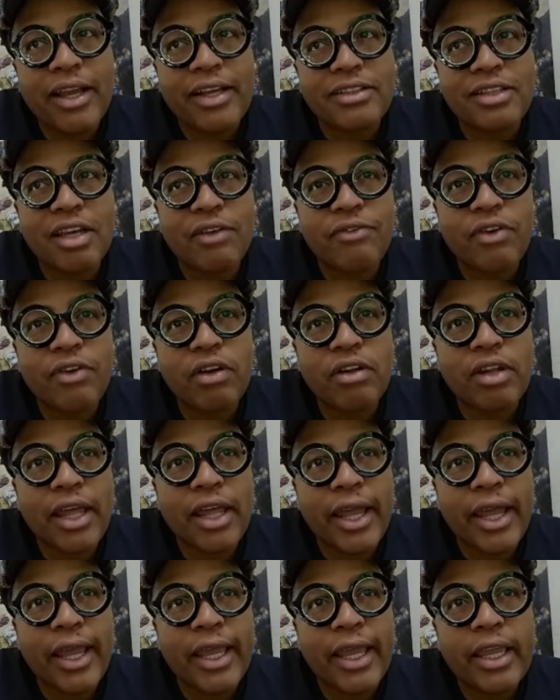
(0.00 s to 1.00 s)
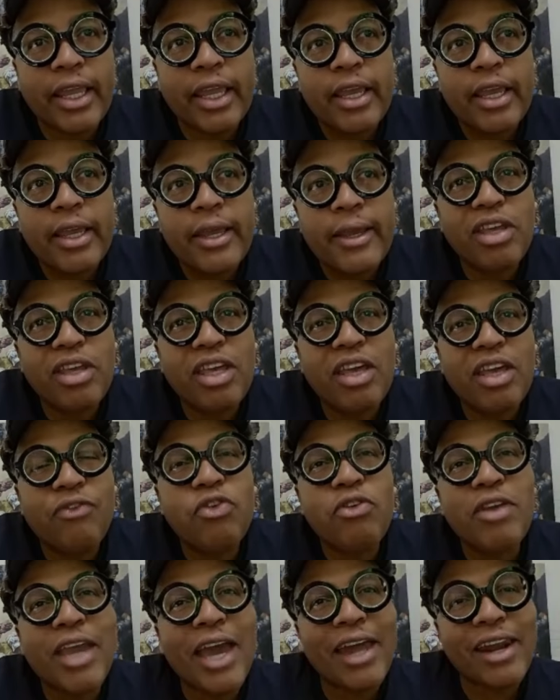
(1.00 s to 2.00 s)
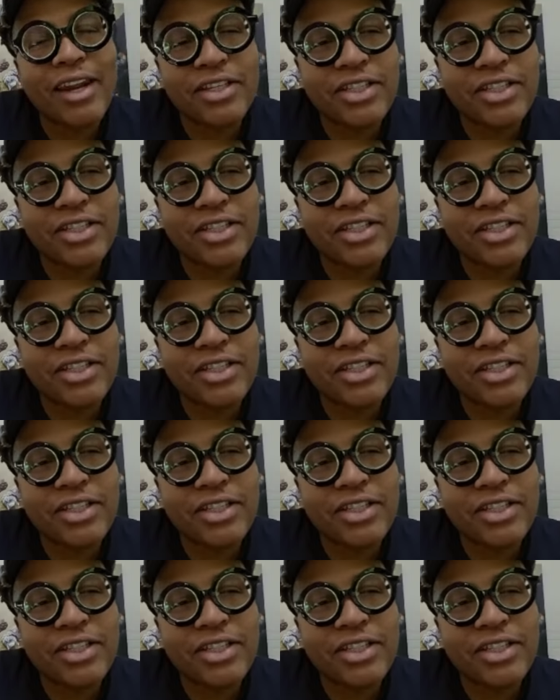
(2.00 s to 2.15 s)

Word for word: because i felt like if you got a